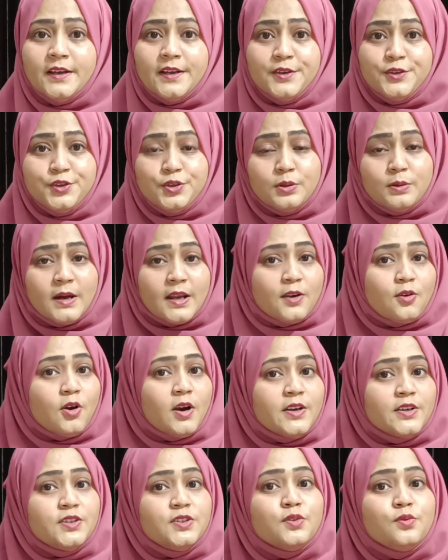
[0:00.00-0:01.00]
you are
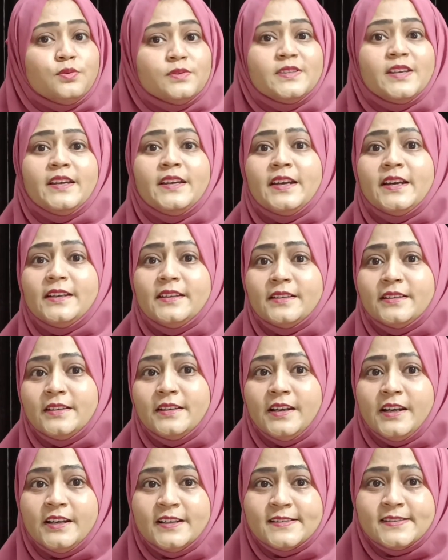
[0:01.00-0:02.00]
not using it.
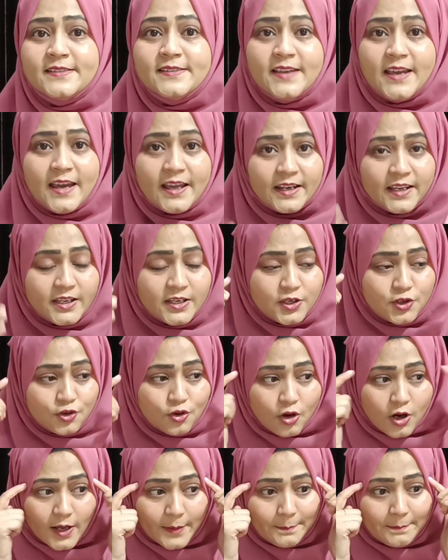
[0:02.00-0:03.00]
It's there in
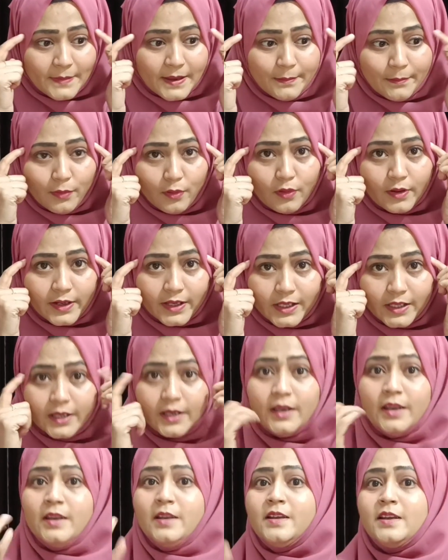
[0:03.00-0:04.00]
your memory.
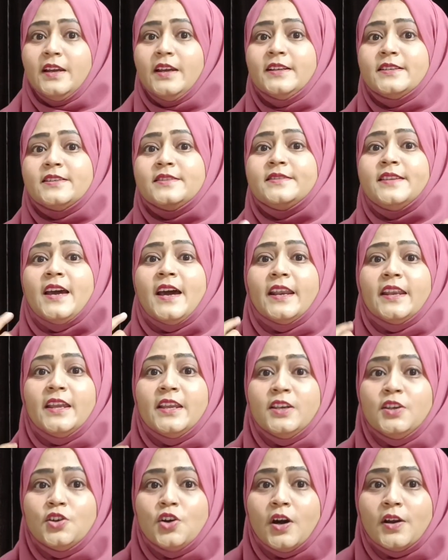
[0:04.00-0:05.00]
It's there
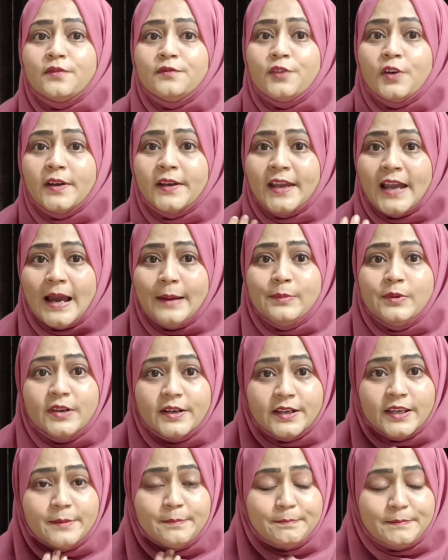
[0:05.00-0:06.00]
in your
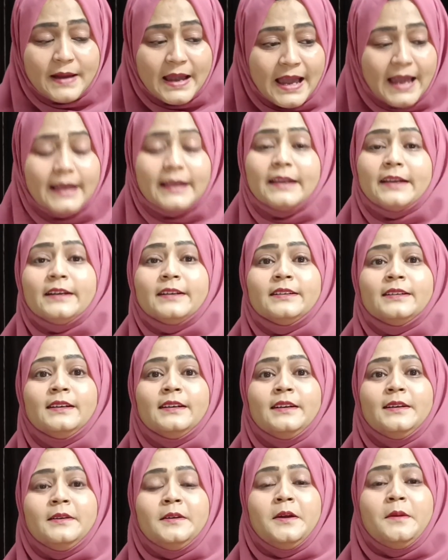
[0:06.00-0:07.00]
vocabulary bank,
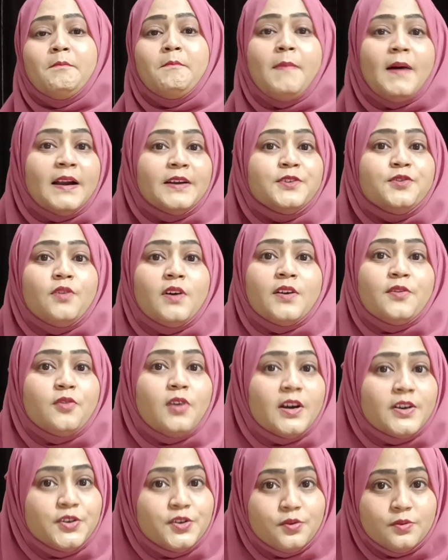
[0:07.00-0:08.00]
but you are
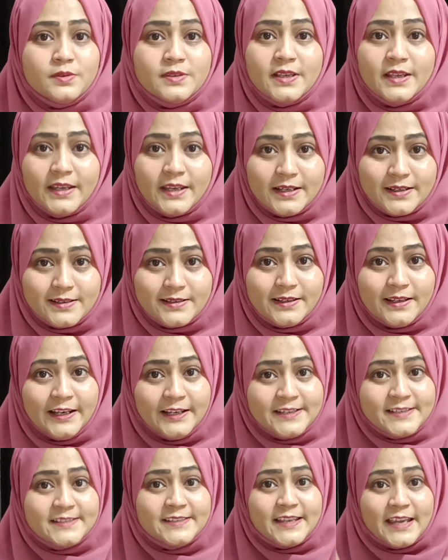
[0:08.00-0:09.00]
not using it.
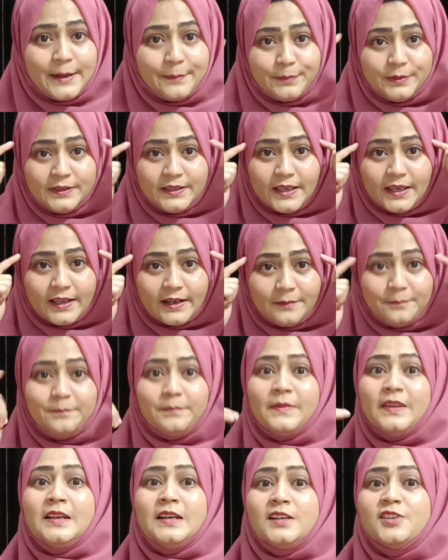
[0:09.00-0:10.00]
It's kept there.
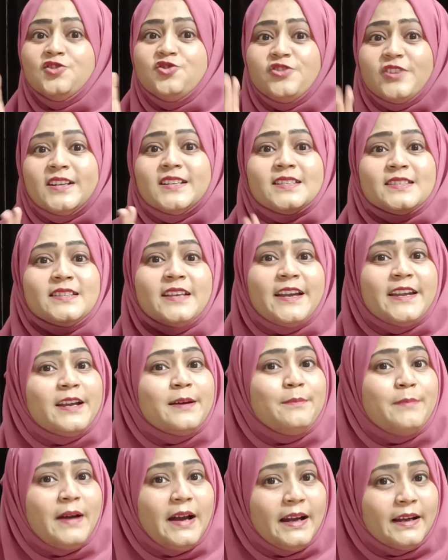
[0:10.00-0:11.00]
Just like
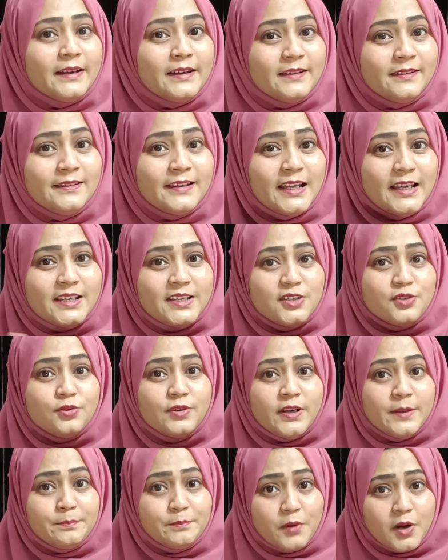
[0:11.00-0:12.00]
a bank, like you
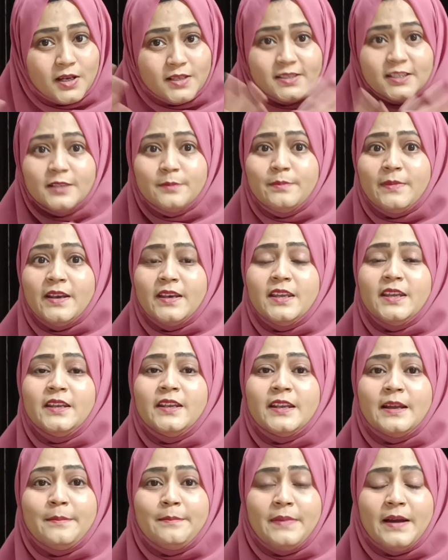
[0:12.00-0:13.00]
deposit money
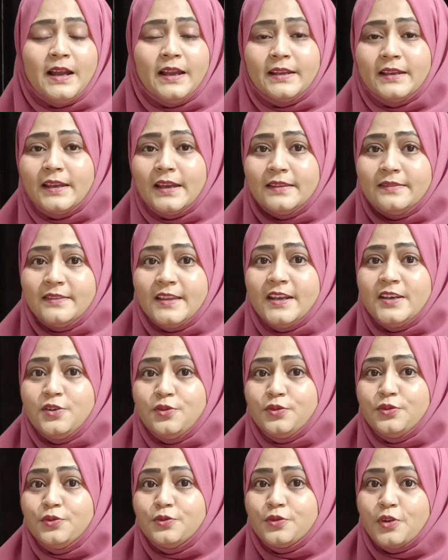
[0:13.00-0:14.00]
in a bank and then
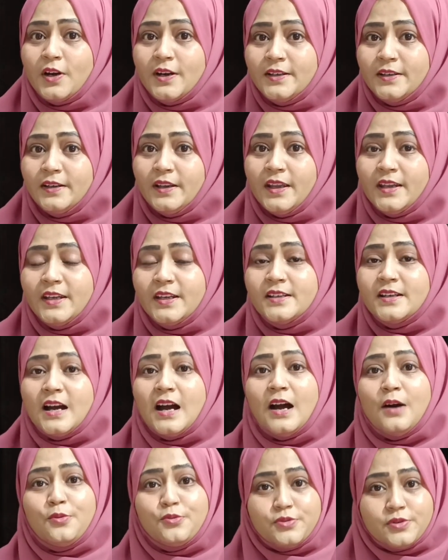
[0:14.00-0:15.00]
you do not take it
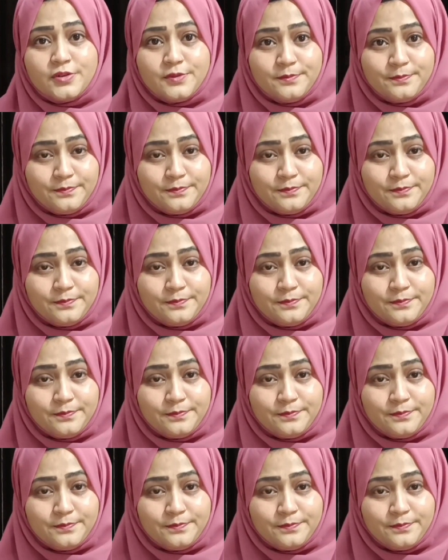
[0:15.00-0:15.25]
out.